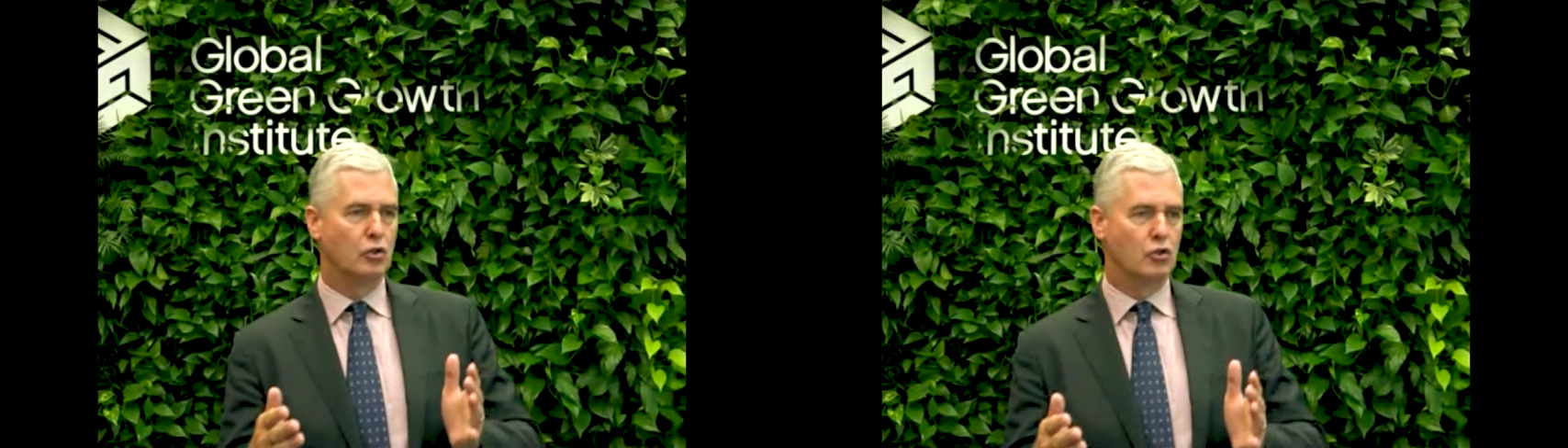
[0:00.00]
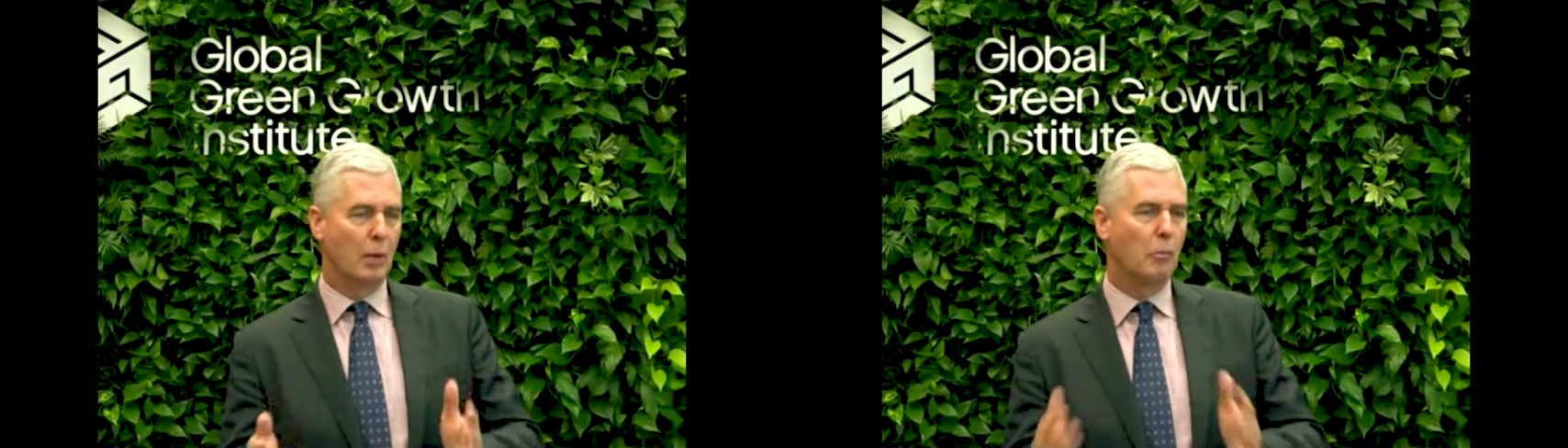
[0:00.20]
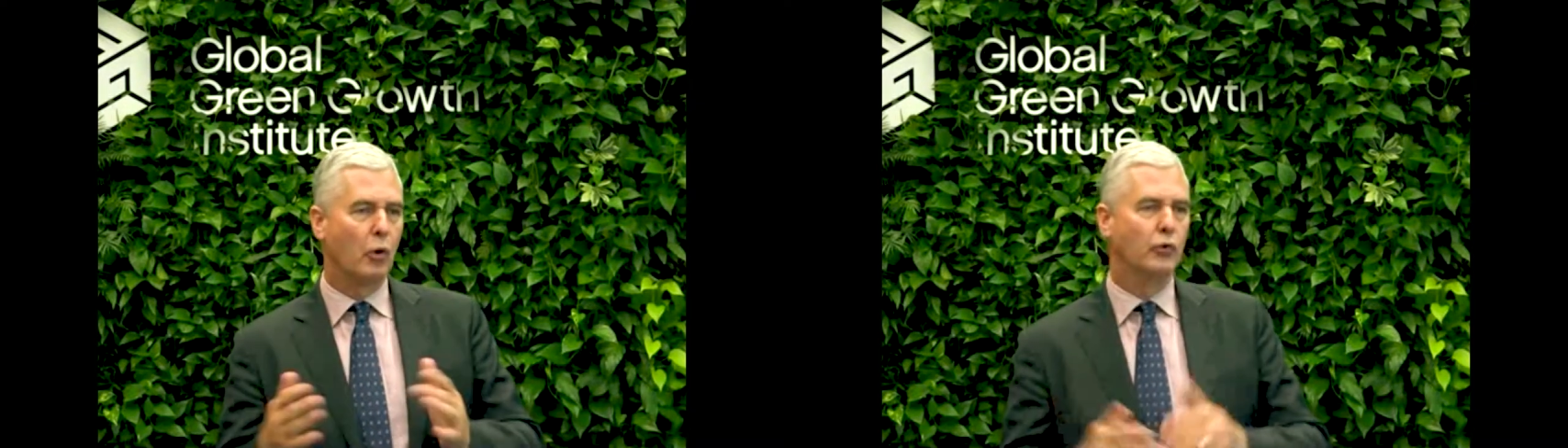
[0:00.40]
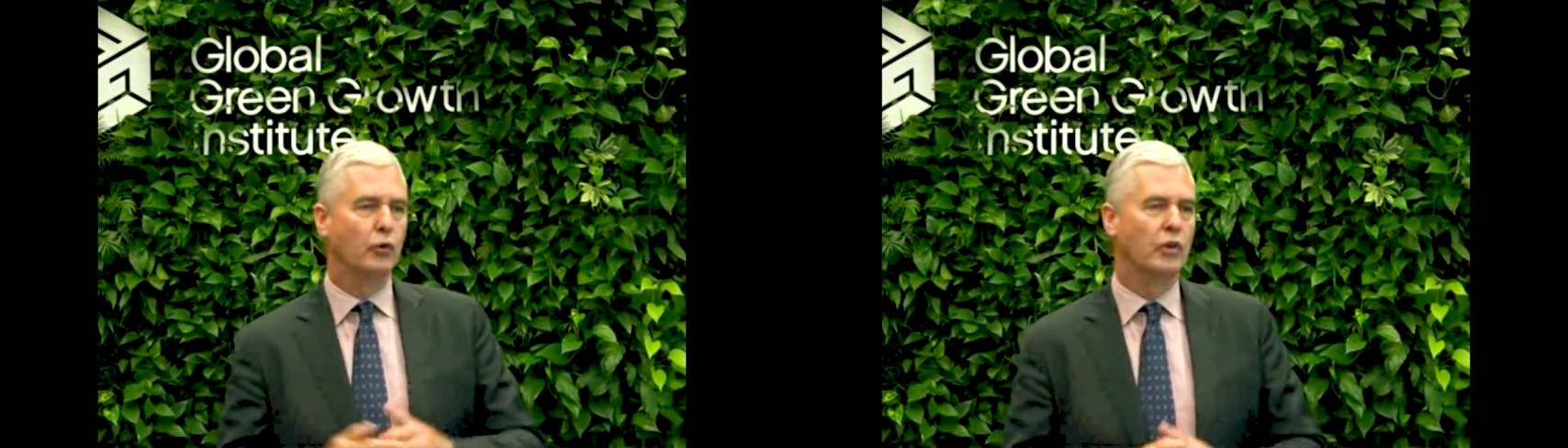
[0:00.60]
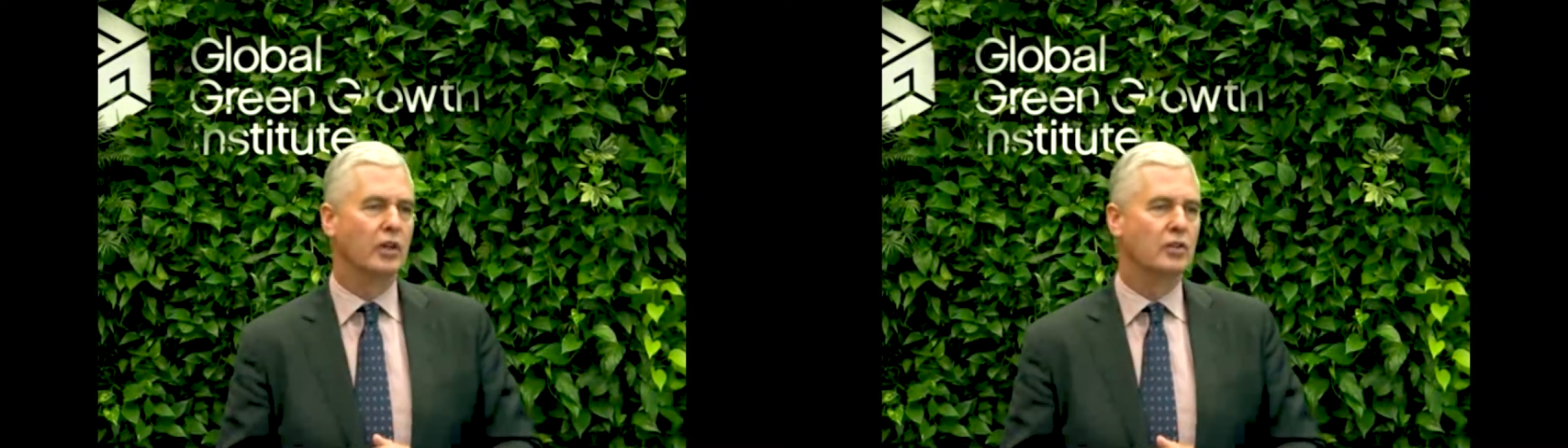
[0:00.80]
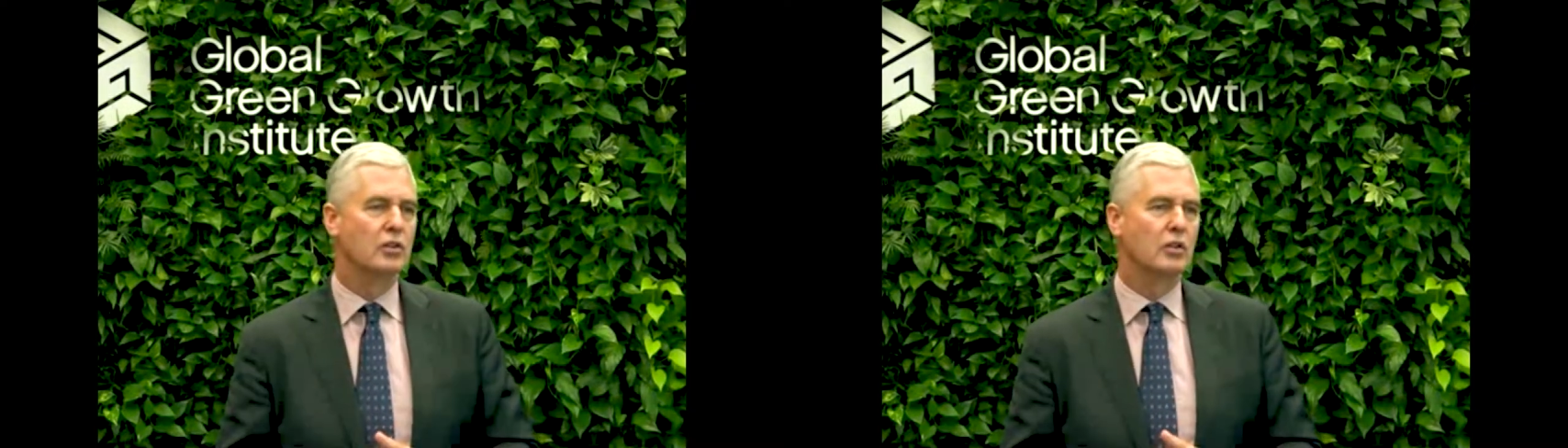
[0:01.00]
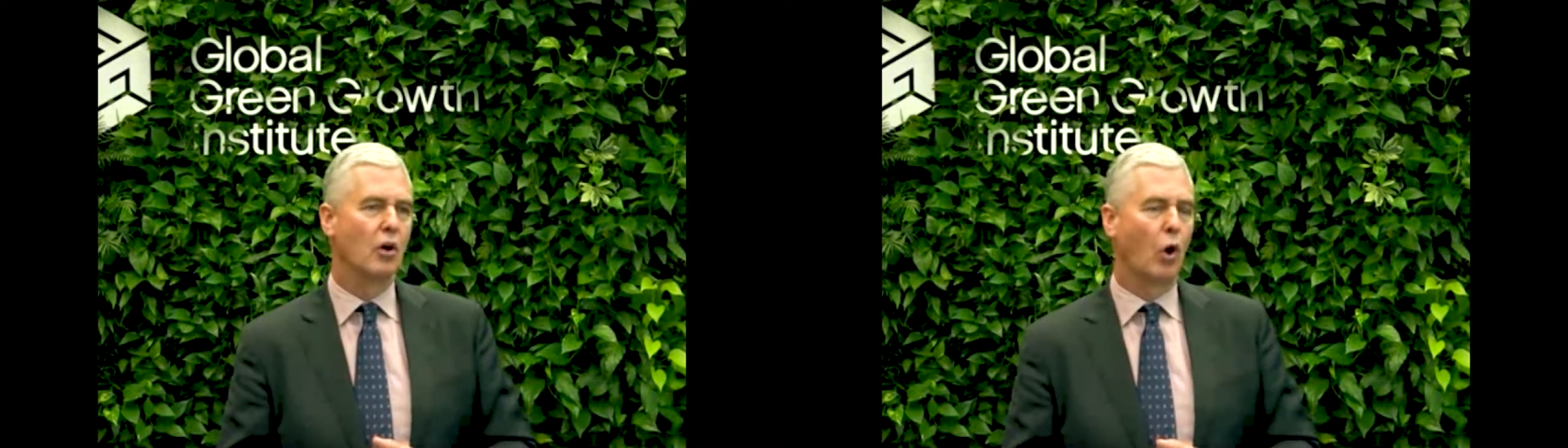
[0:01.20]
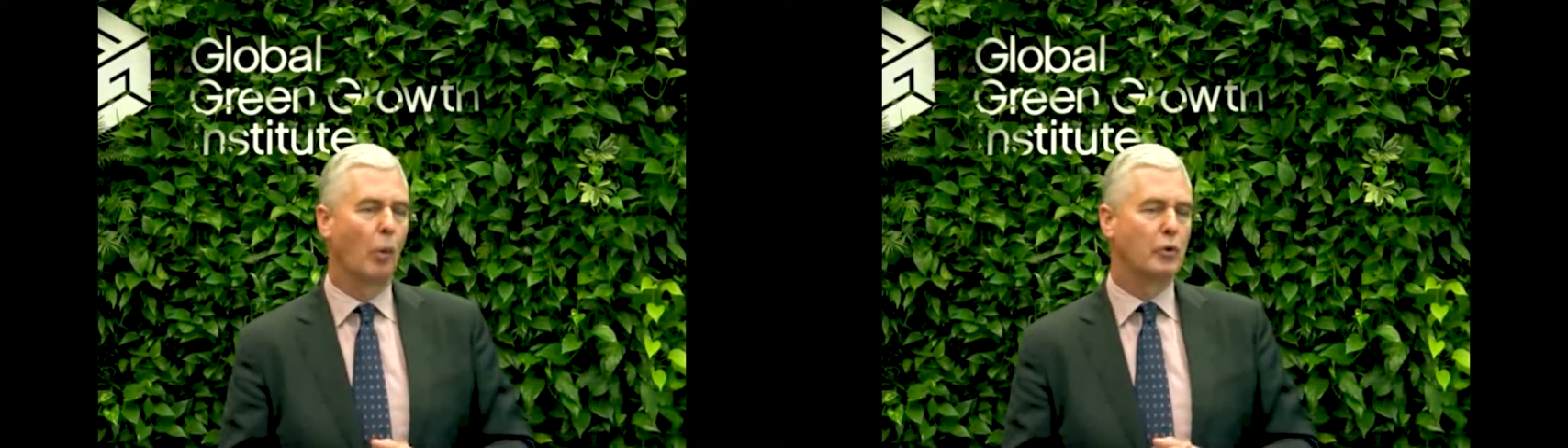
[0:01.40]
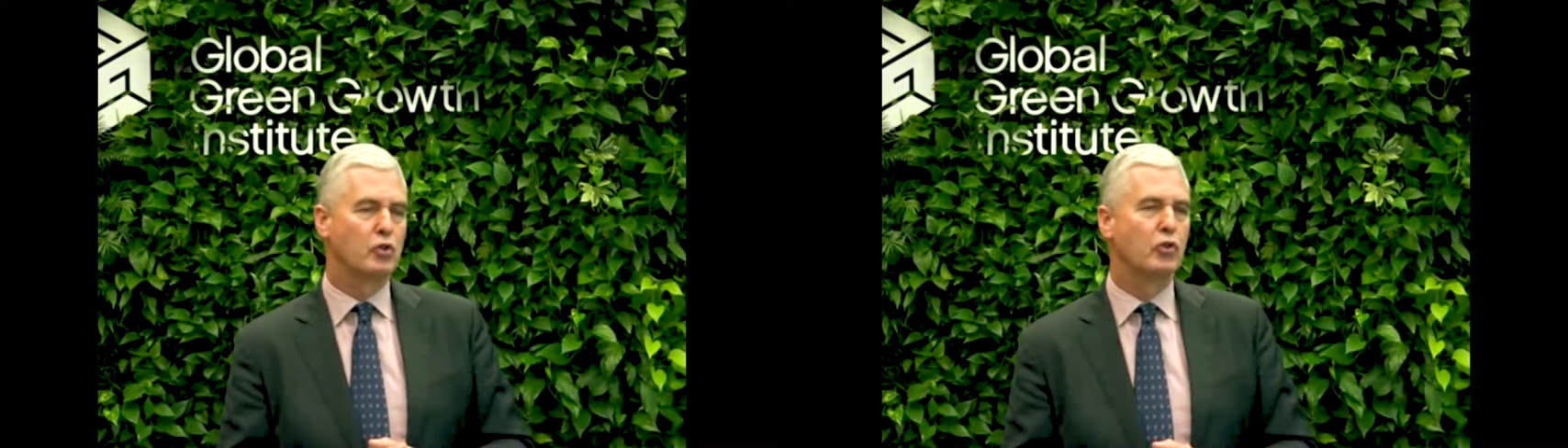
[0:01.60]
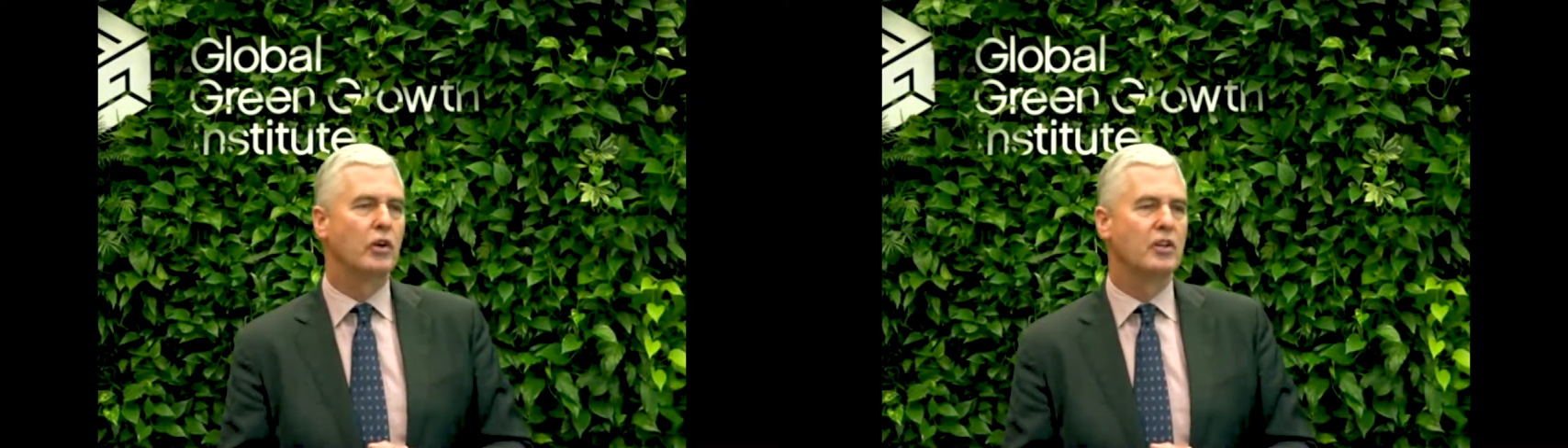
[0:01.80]
jump onto this
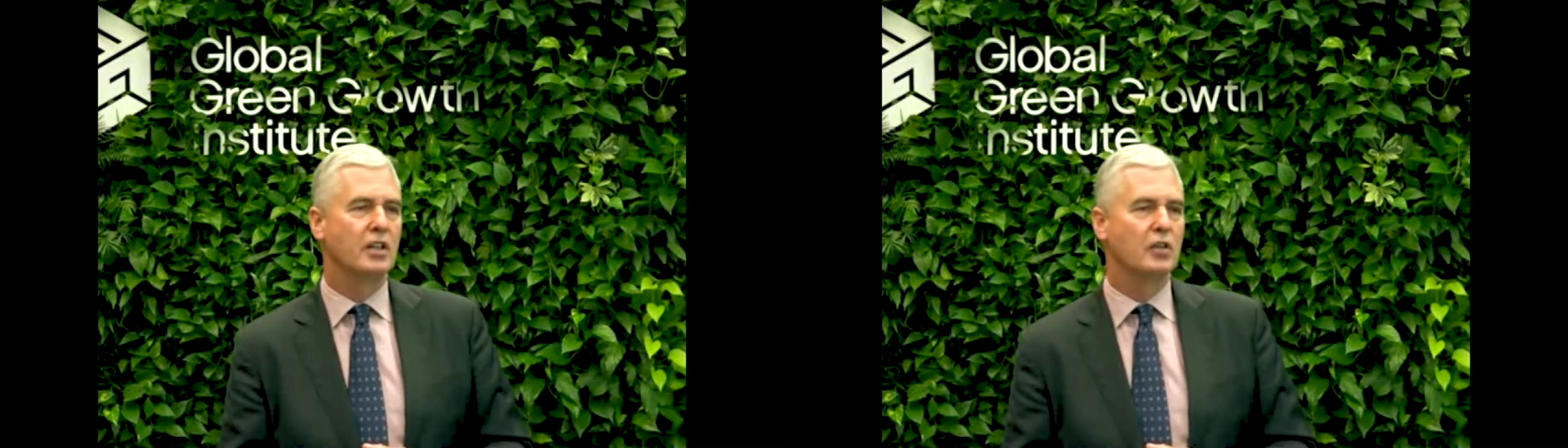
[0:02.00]
opportunity